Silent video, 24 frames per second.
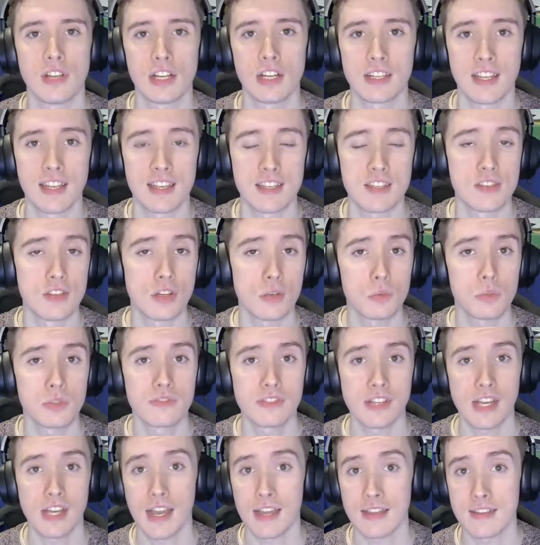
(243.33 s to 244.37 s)
Farke is not
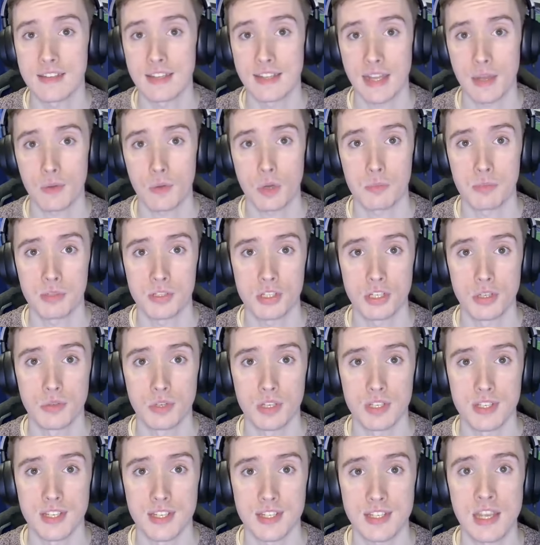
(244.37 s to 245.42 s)
one for handing out
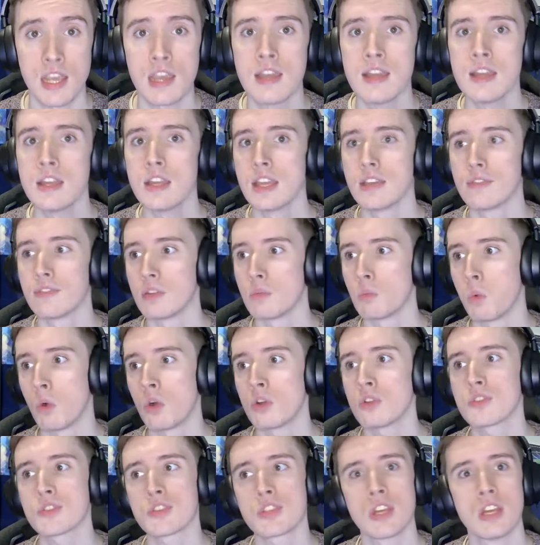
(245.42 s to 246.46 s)
opportunities. If he
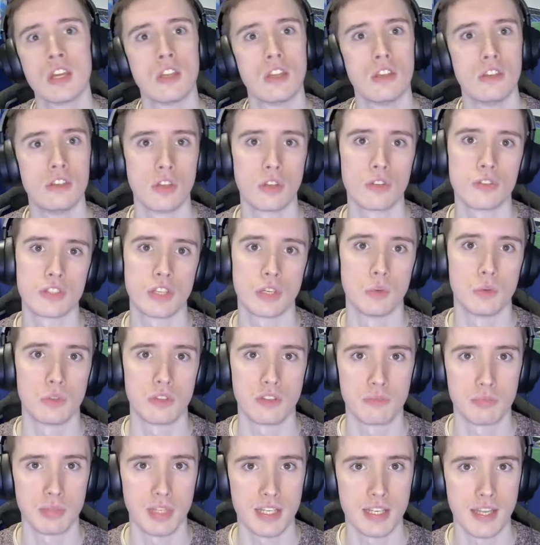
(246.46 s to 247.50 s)
was, Nonto would
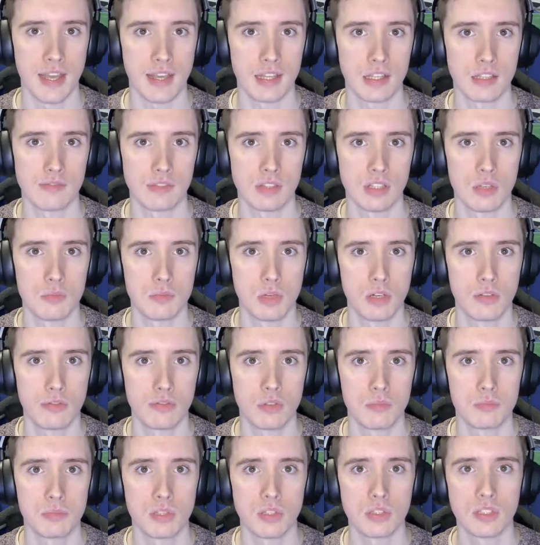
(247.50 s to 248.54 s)
have played a hell of a lot more
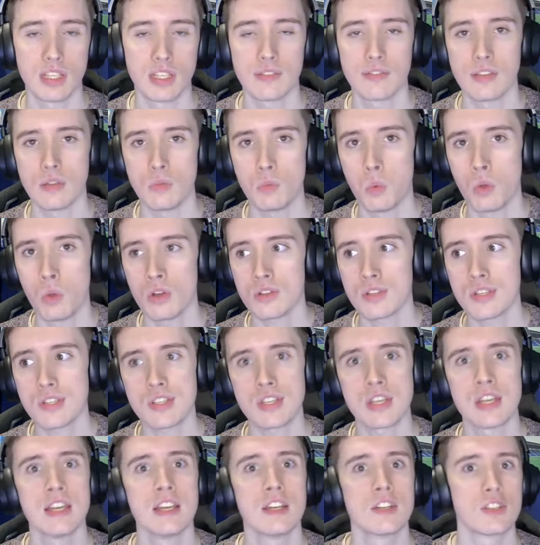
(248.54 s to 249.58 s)
football. If he
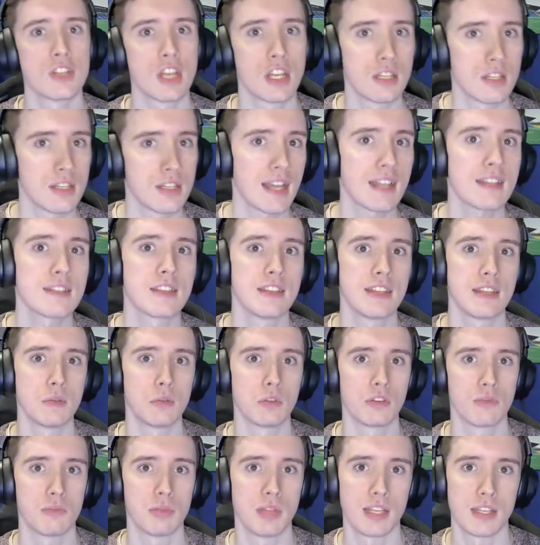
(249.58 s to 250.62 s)
was, Jadon Anthony
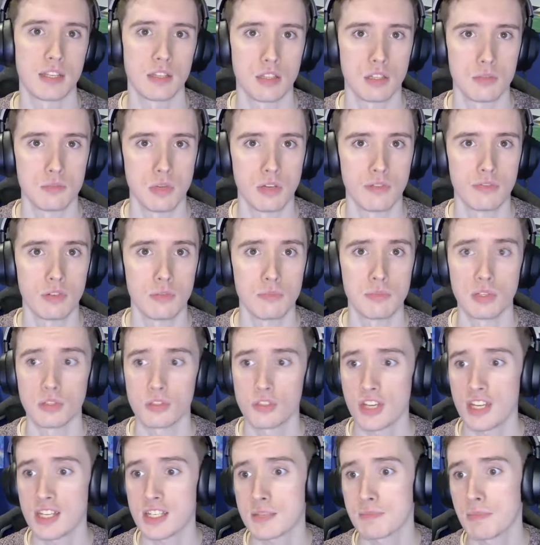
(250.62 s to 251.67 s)
would have played a lot more football.
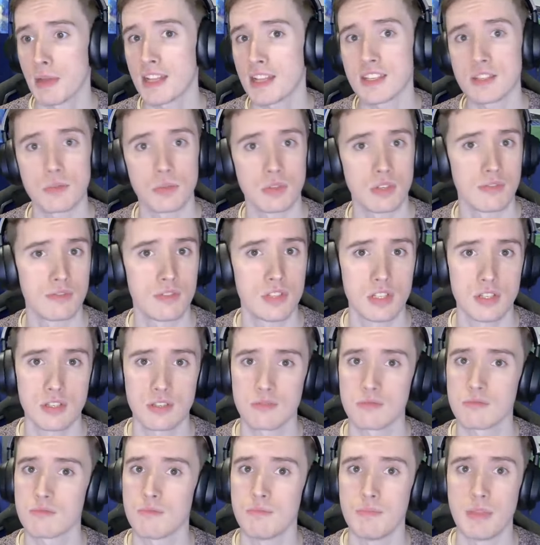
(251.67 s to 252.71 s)
Jed Spence would have
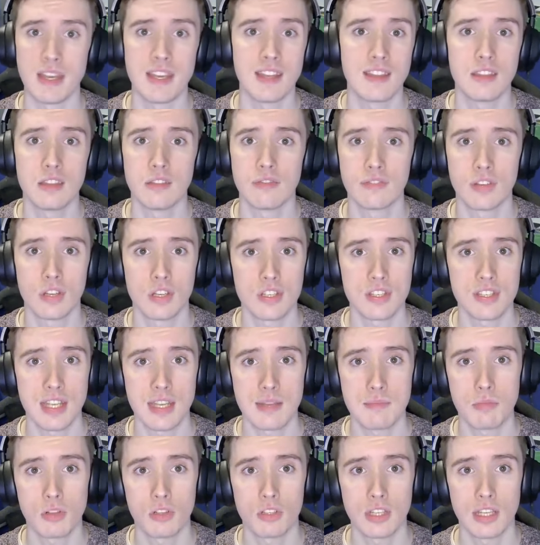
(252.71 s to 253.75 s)
just been in the first
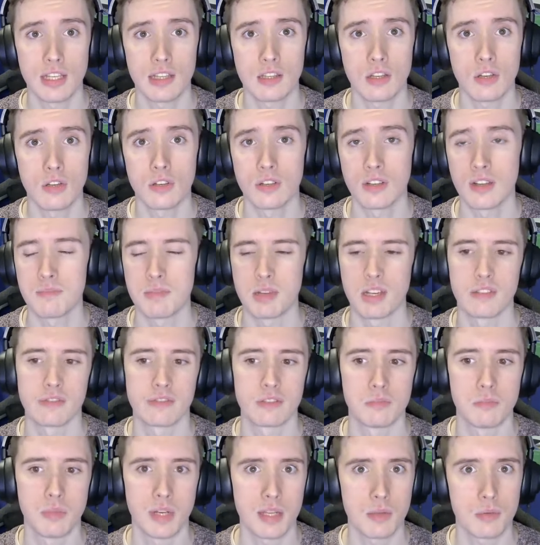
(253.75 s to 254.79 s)
team all year long, apart
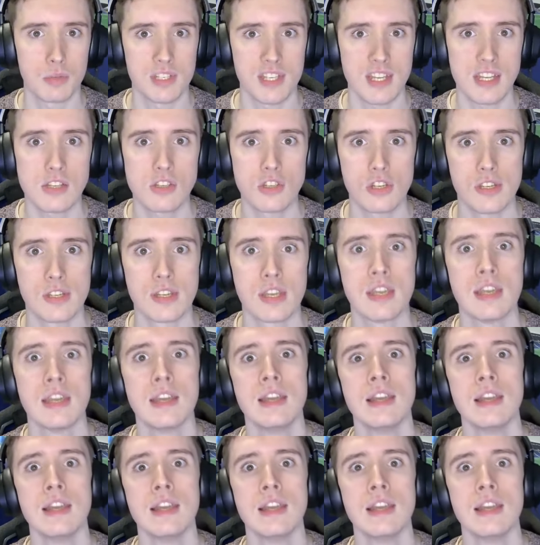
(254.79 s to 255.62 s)
from when he was injured.